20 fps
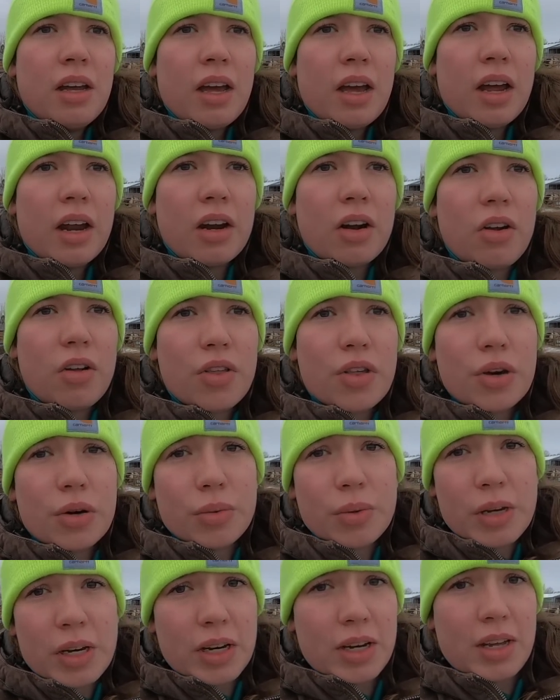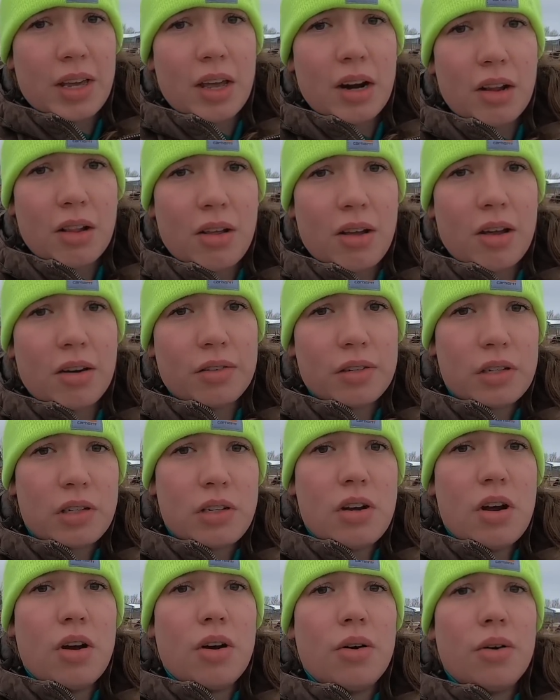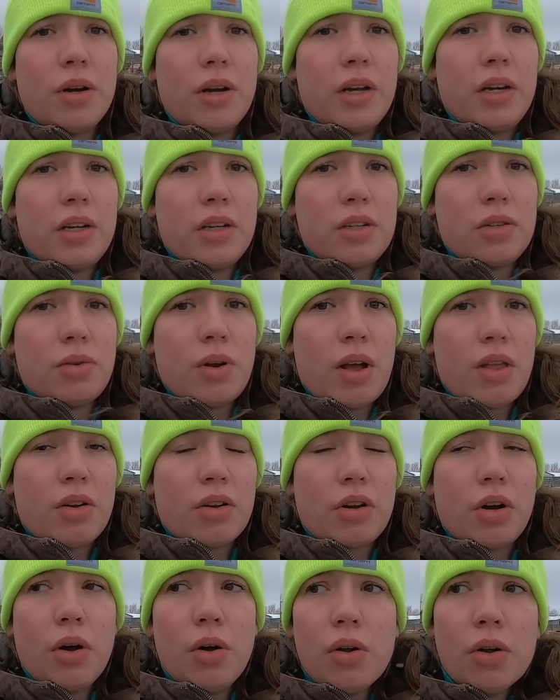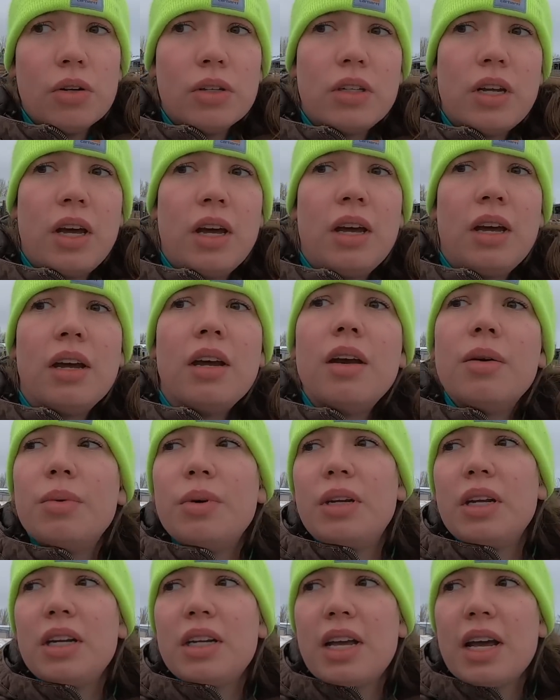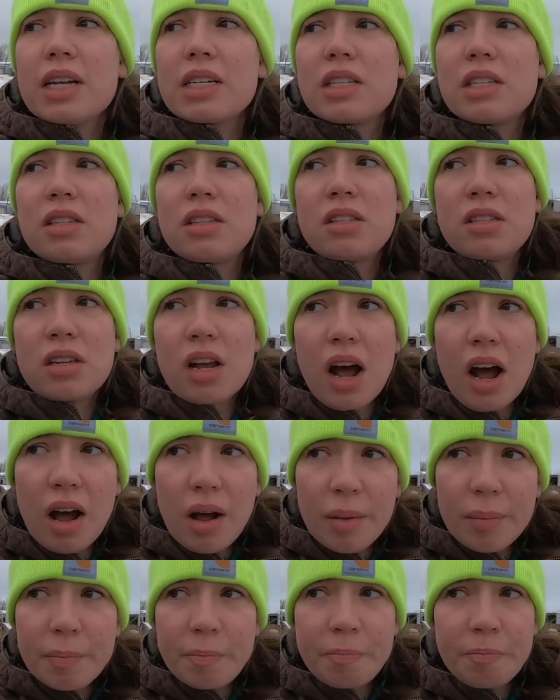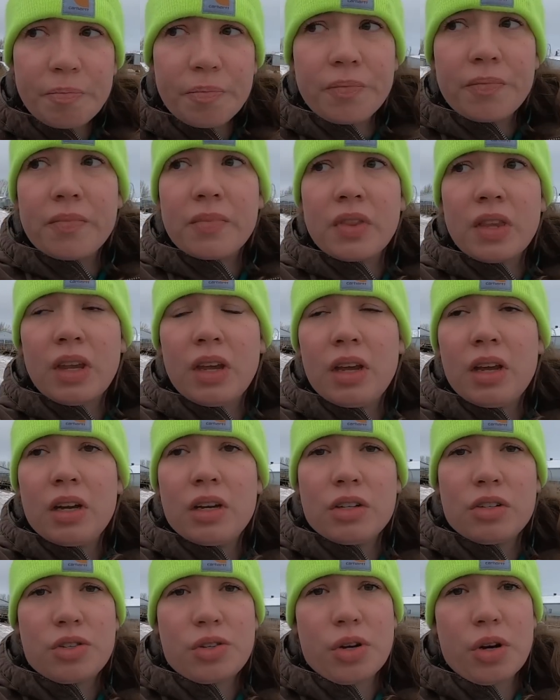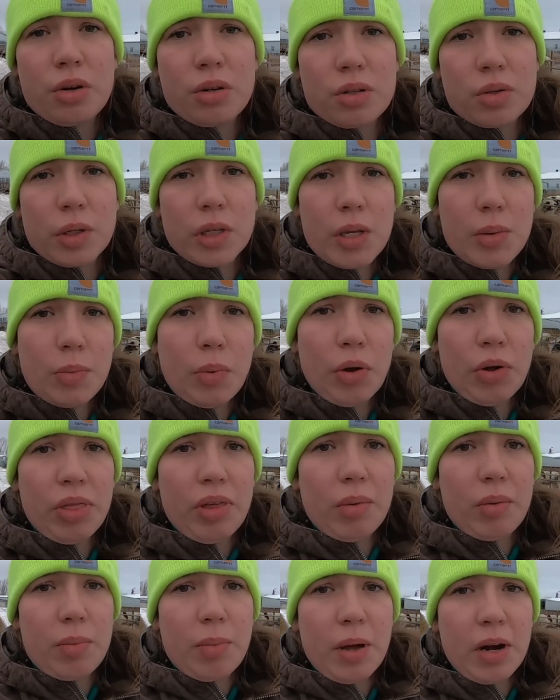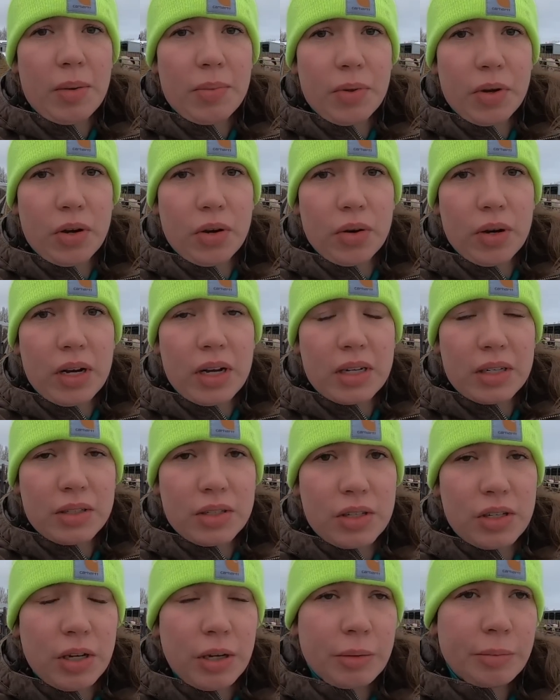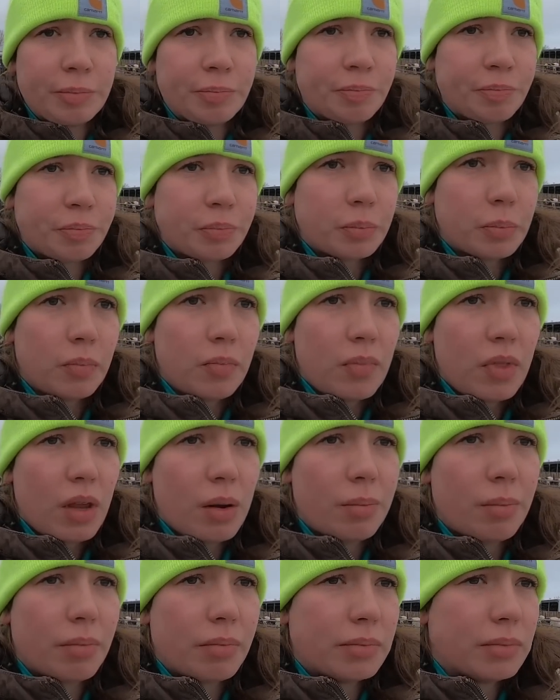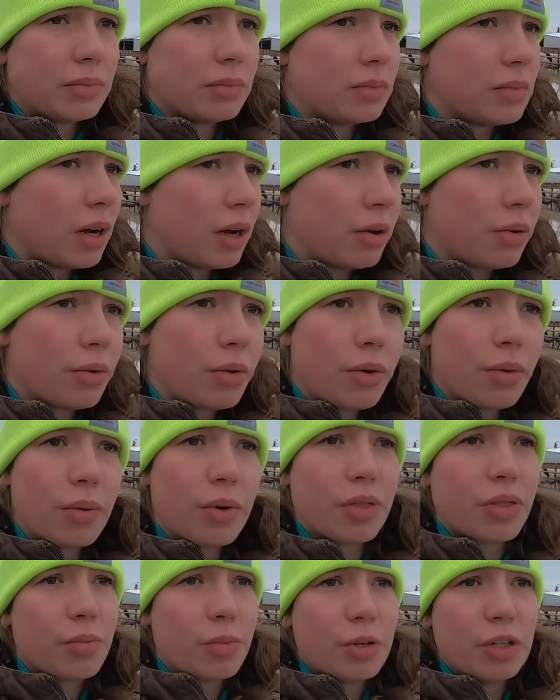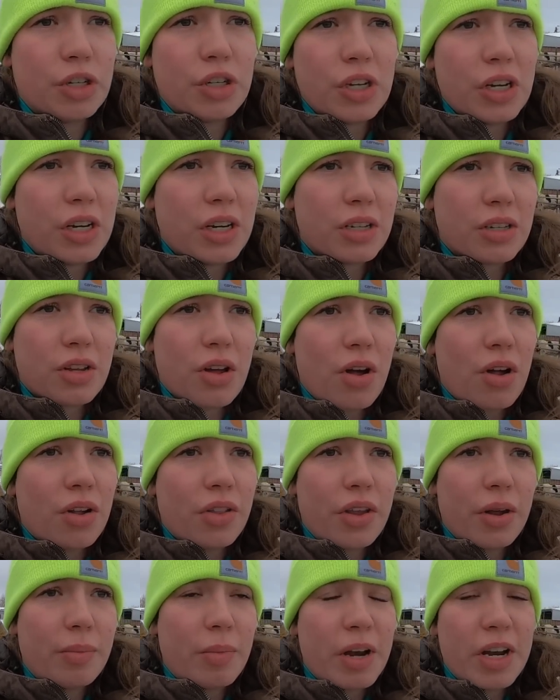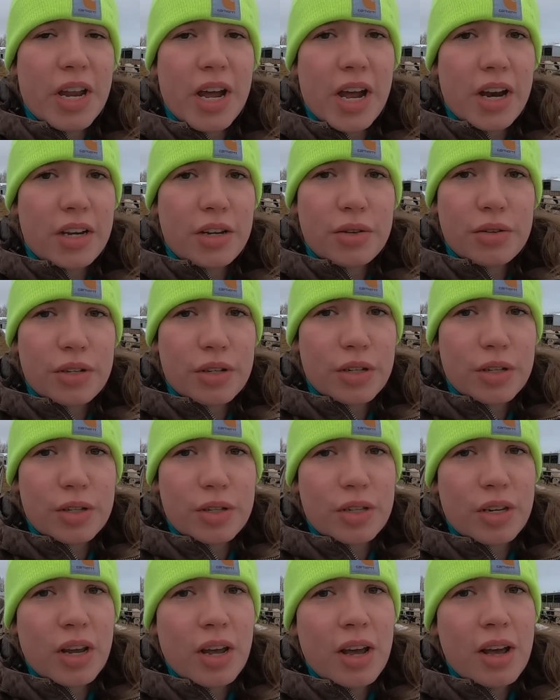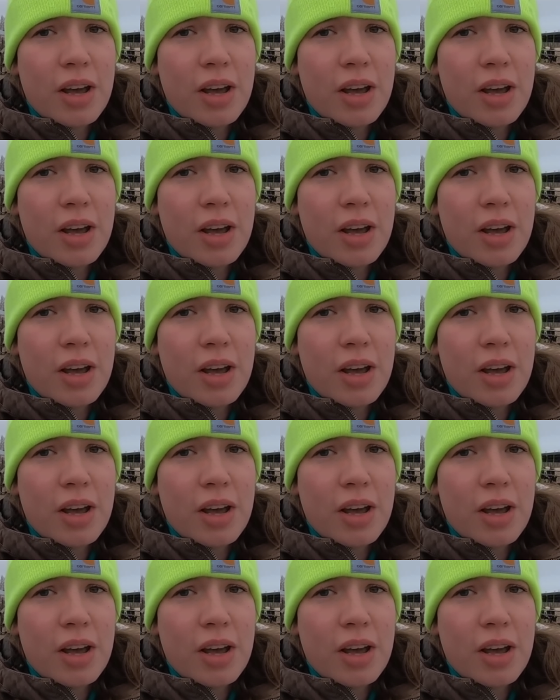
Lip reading: And although we didn't get a lot of snow, it is rather cold and we did get some. So it's really important that we bed up the corrals. I don't know what the machine is called that my dad uses.